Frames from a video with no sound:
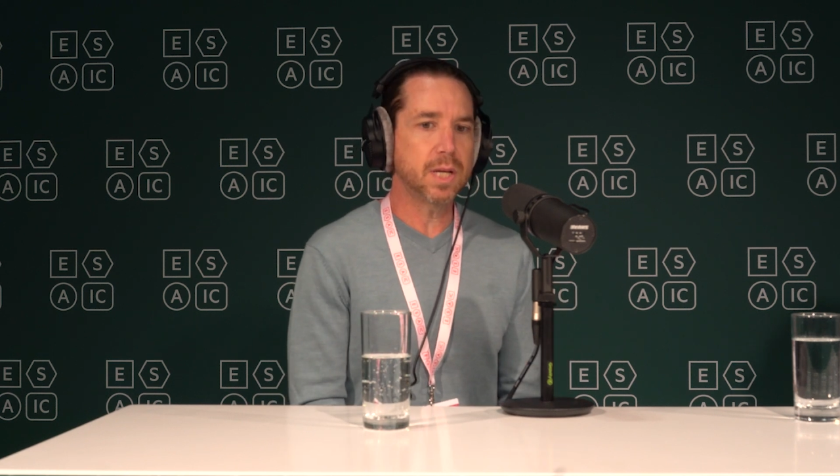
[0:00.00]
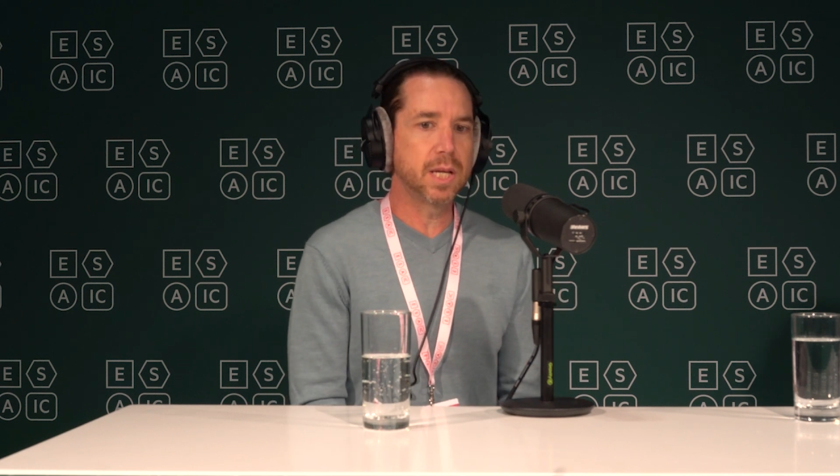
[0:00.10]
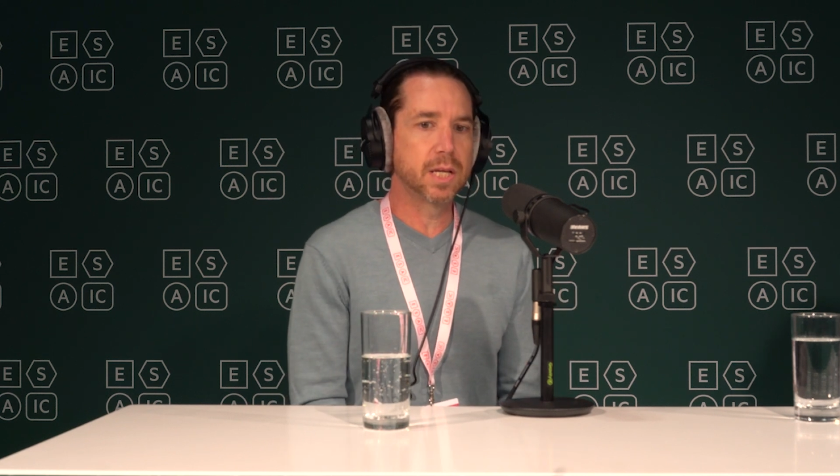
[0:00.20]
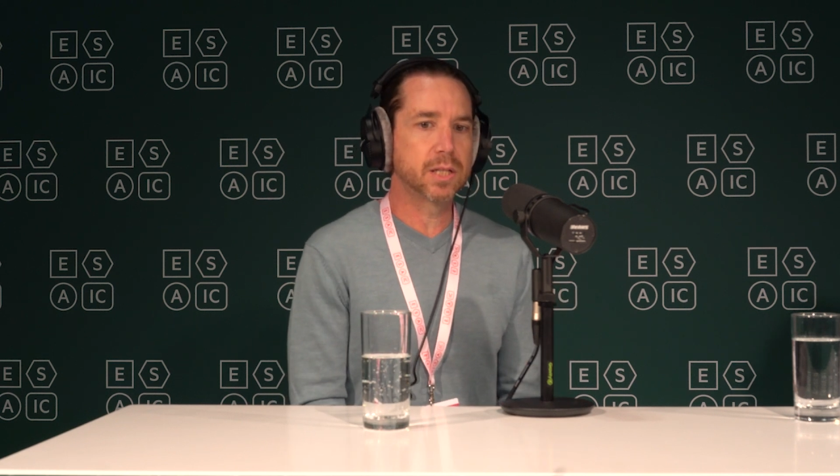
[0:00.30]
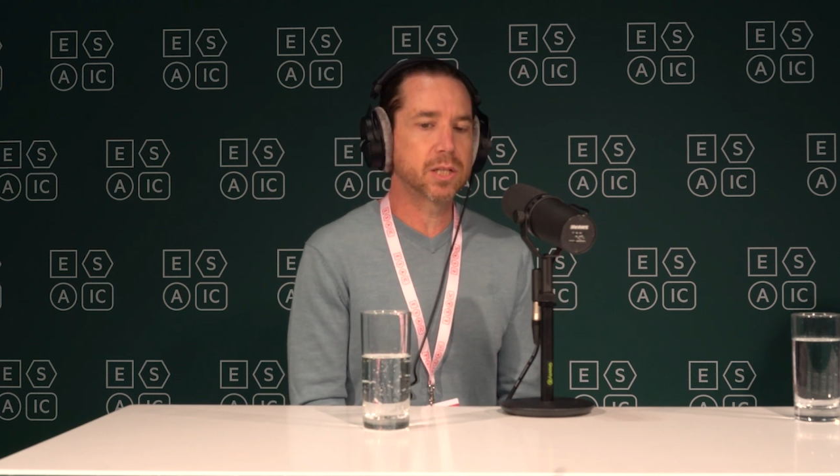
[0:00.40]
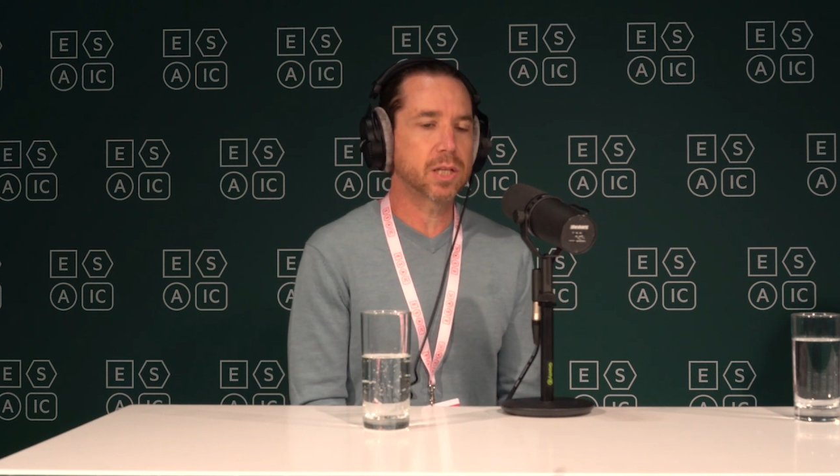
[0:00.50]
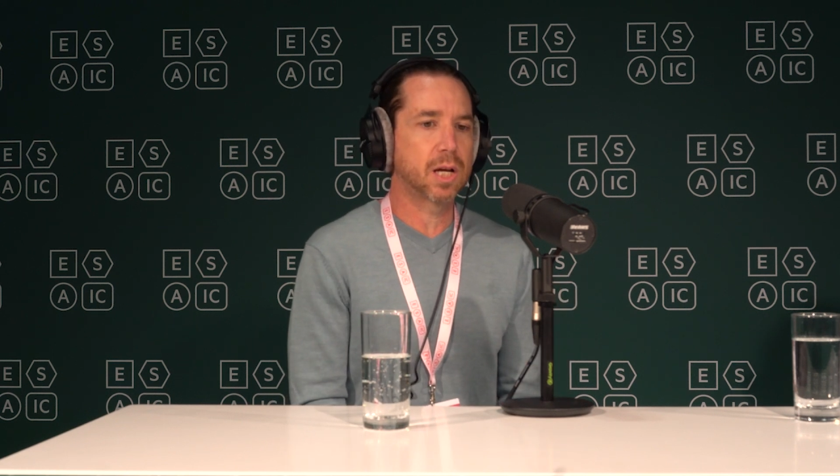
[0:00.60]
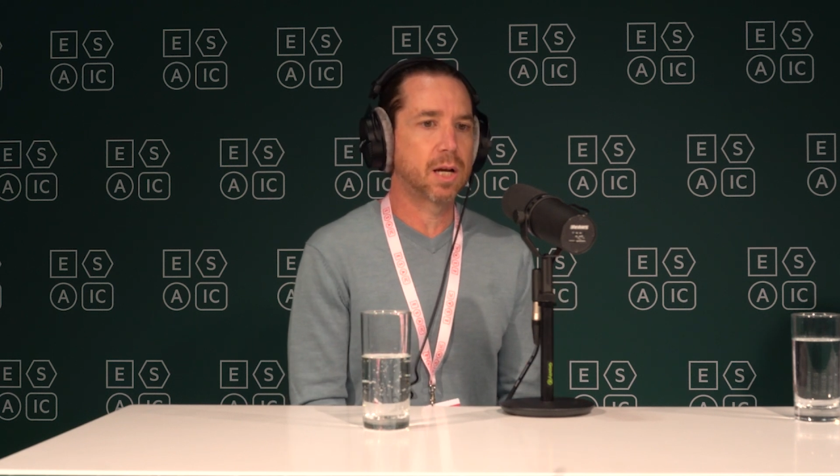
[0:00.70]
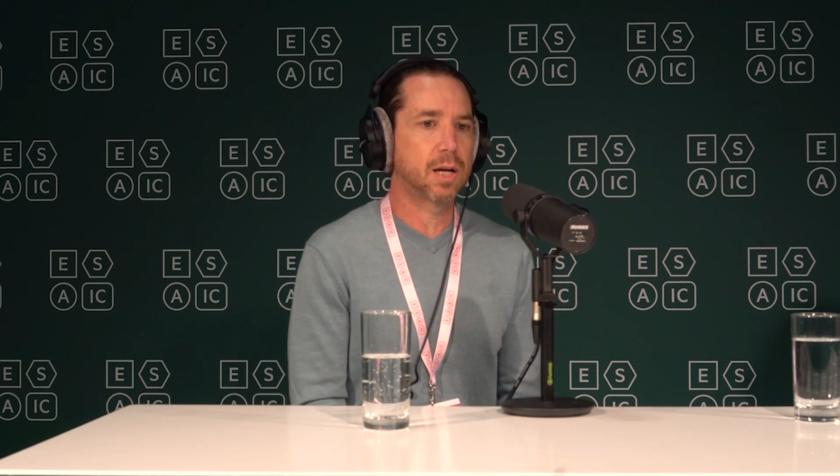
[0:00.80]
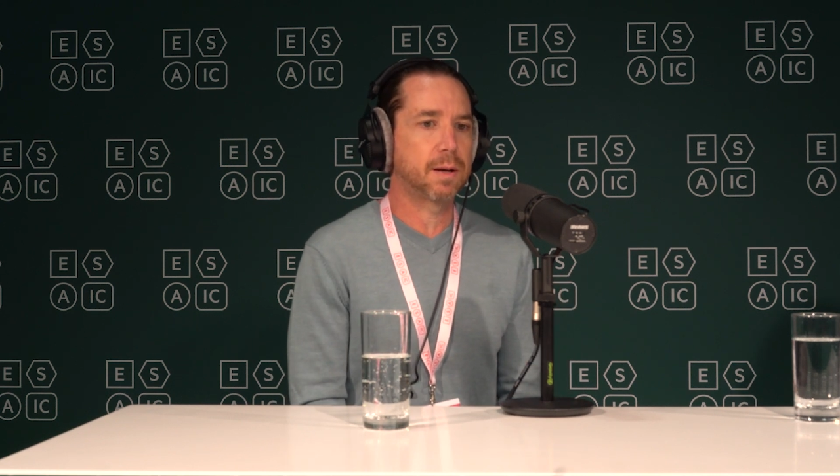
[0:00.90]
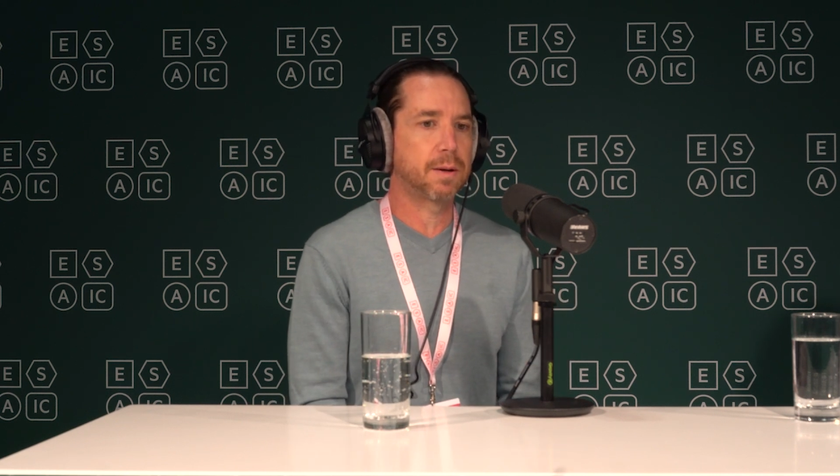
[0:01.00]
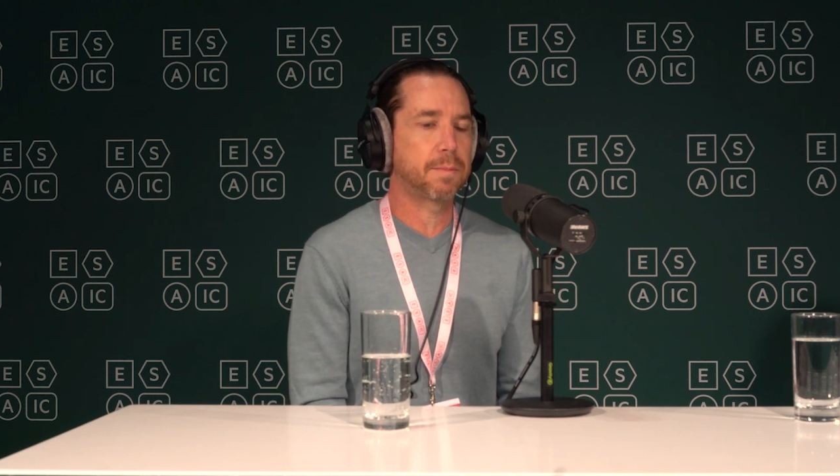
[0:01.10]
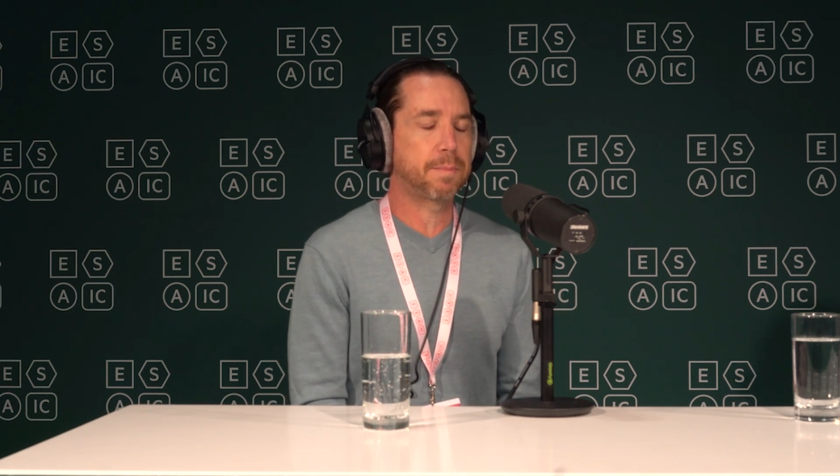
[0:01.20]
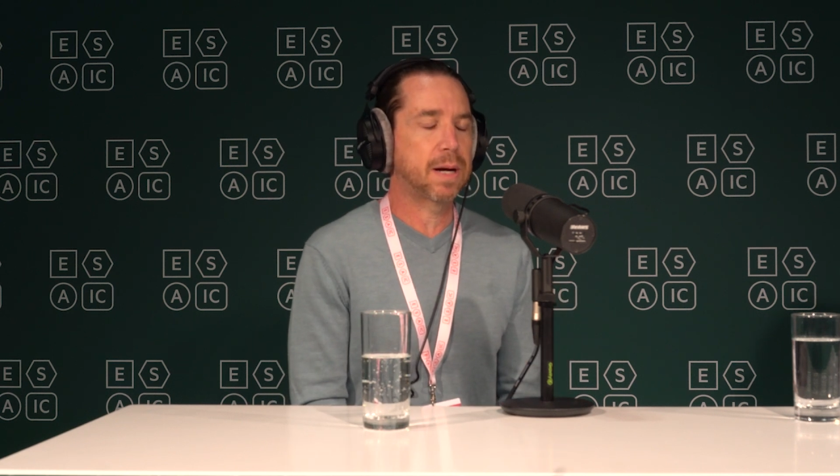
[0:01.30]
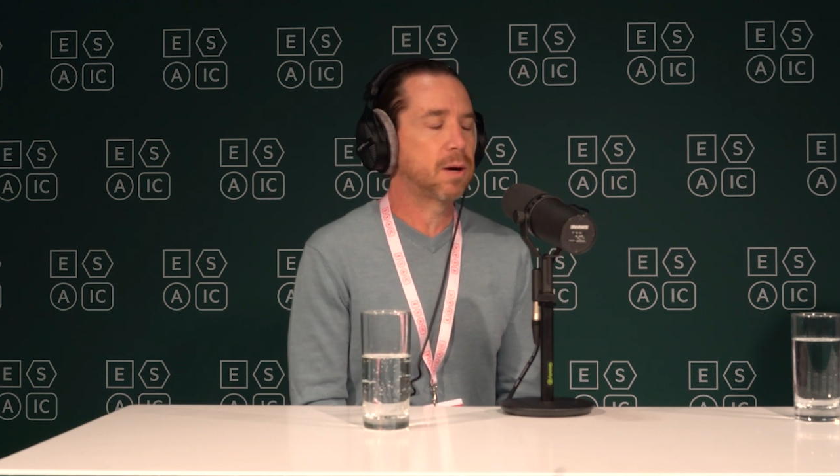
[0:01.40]
is
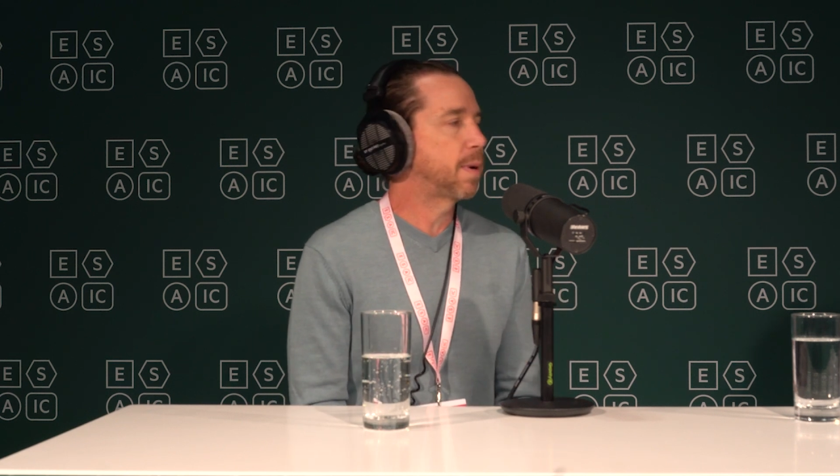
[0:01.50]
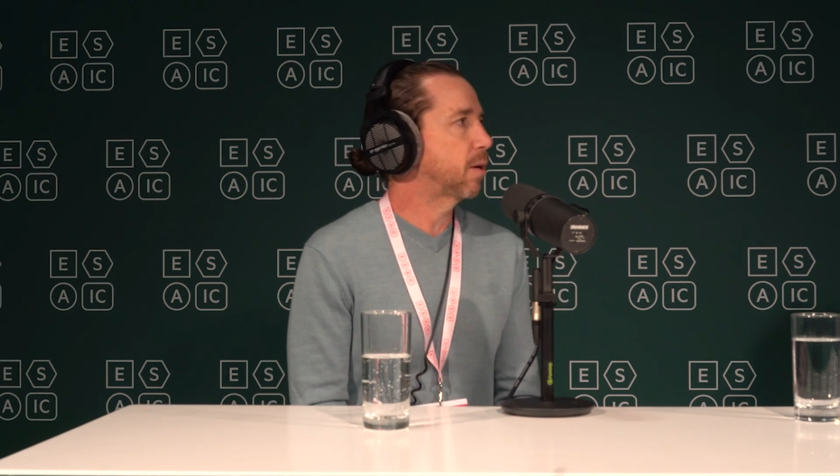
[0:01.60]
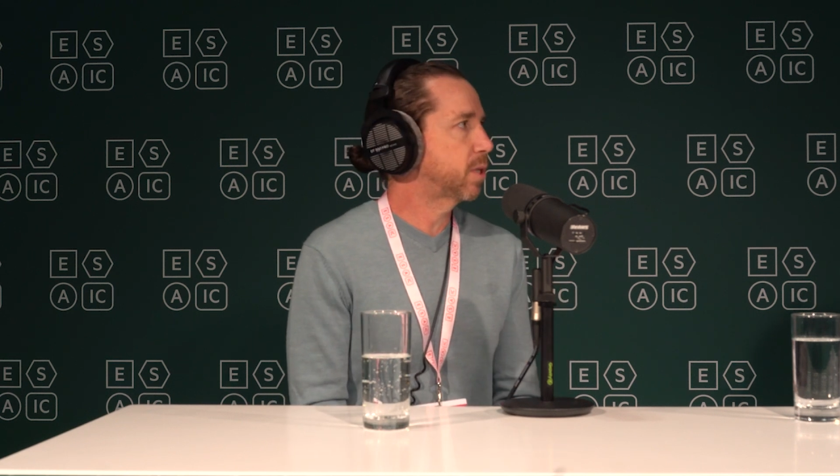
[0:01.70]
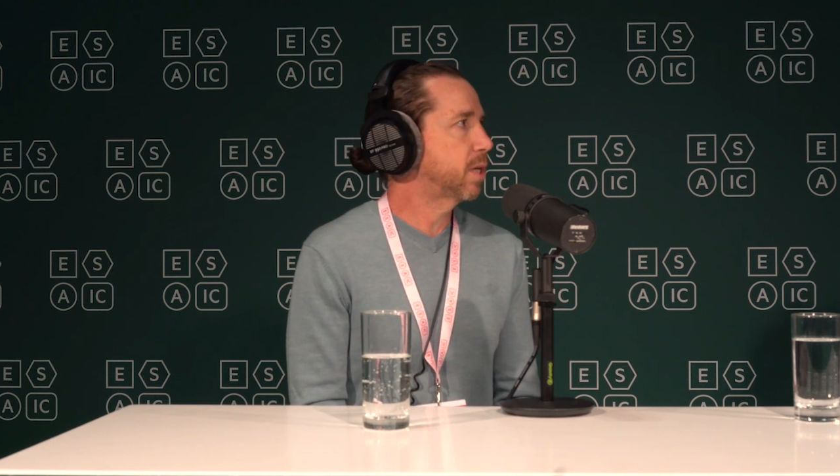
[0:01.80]
paramount